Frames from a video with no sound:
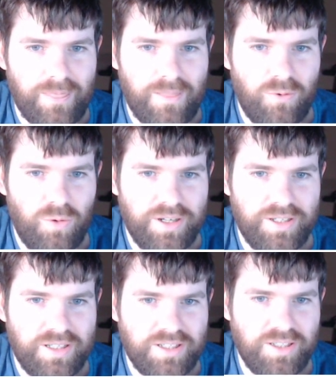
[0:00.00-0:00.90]
What I'd
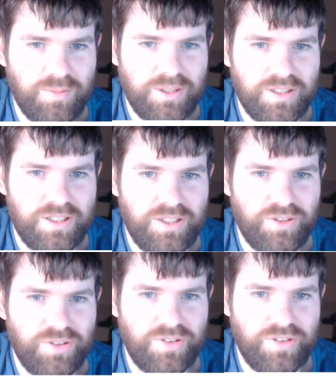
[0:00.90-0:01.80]
actually be
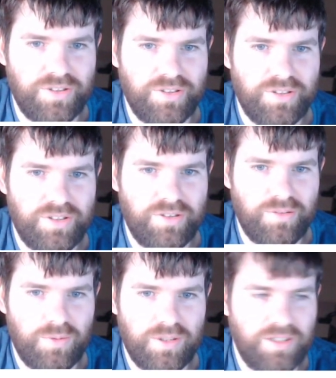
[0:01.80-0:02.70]
interested as
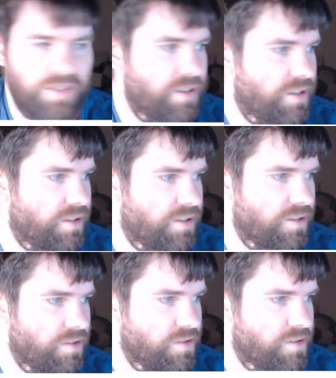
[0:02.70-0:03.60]
well
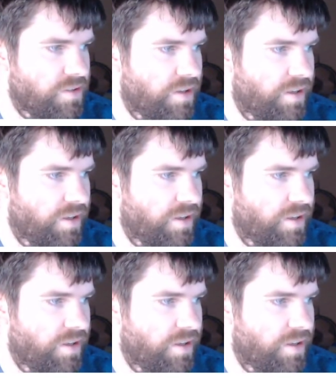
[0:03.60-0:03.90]
is